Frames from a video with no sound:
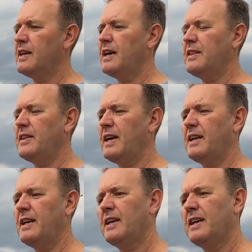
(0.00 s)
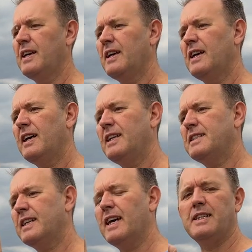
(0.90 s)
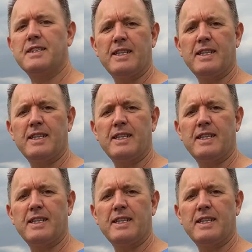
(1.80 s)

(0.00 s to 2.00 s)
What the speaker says: and then it's against